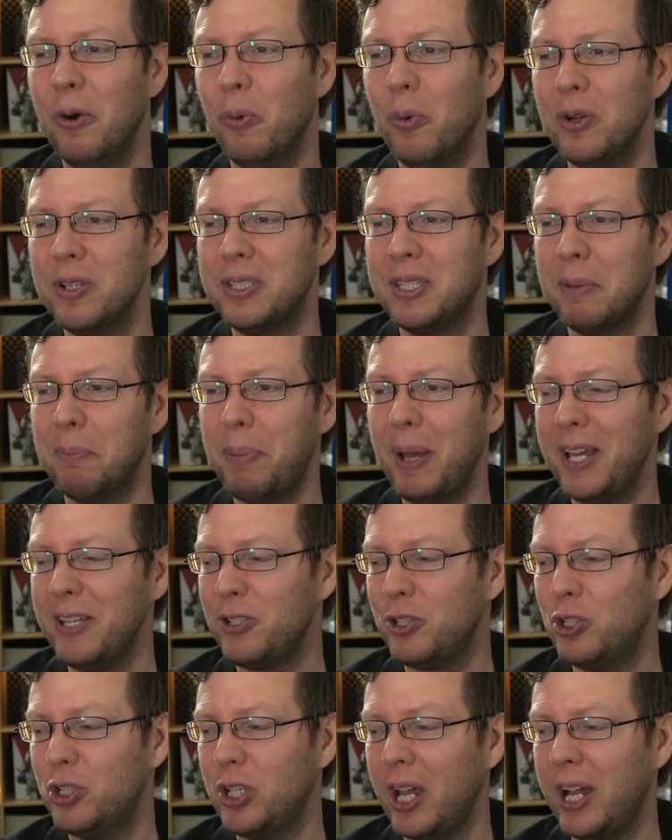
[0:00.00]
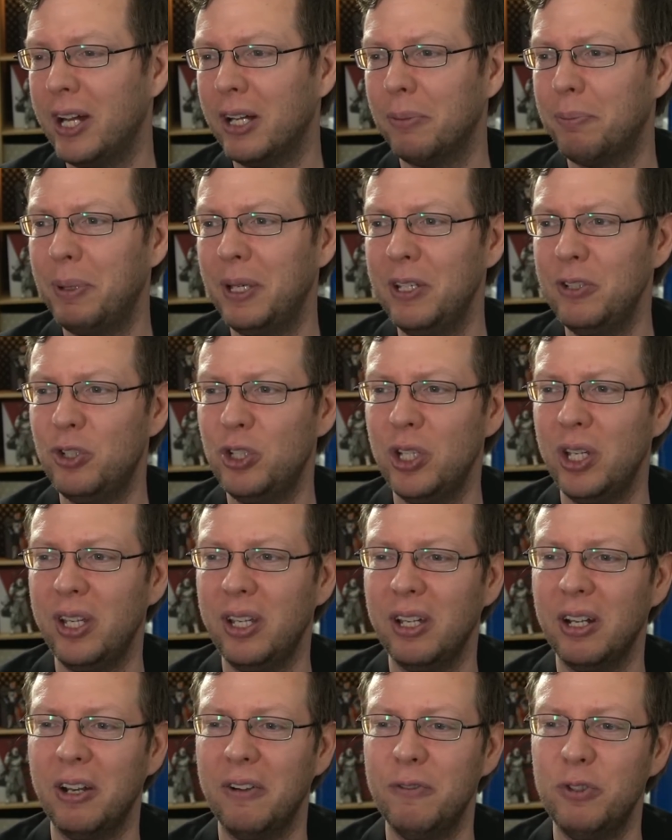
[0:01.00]
was the best
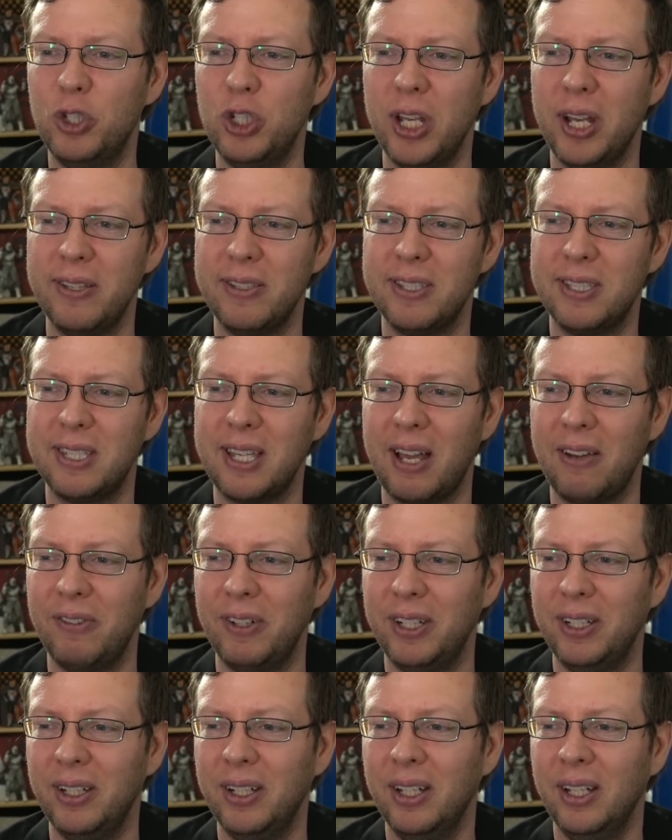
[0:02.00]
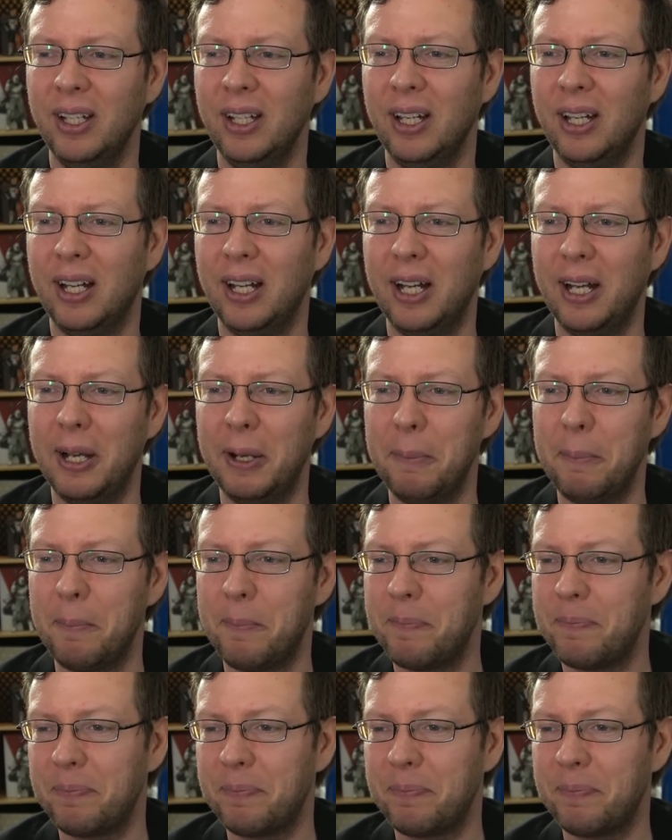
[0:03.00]
JRPG of Gen 7. Um,